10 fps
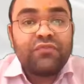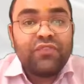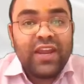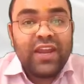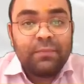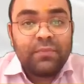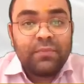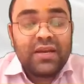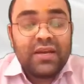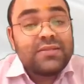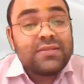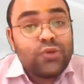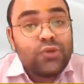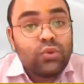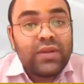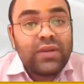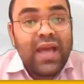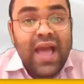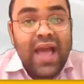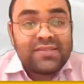frame is
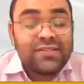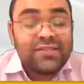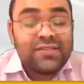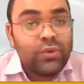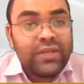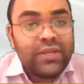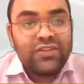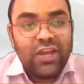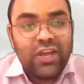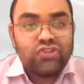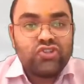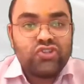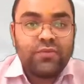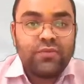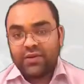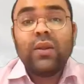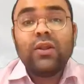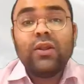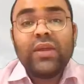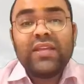known as the loading gauge.
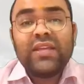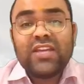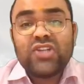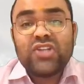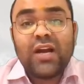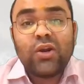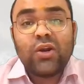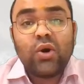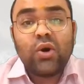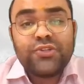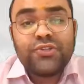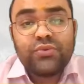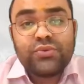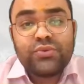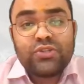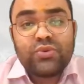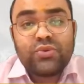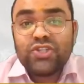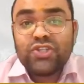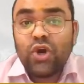Well, loading gauge are also used to
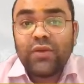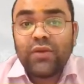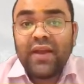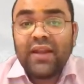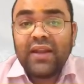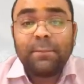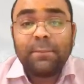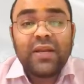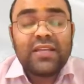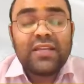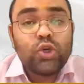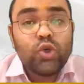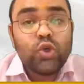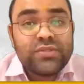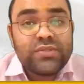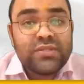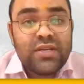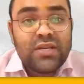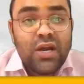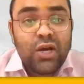ensure that bulky
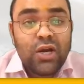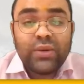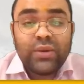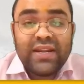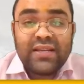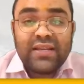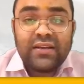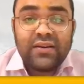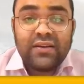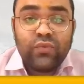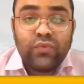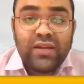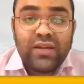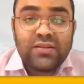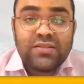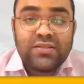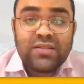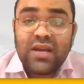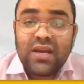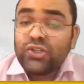goods loaded
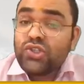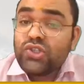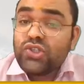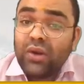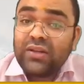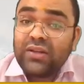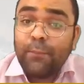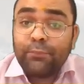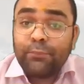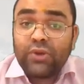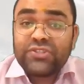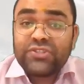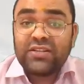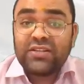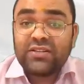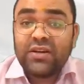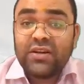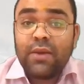wagons do not project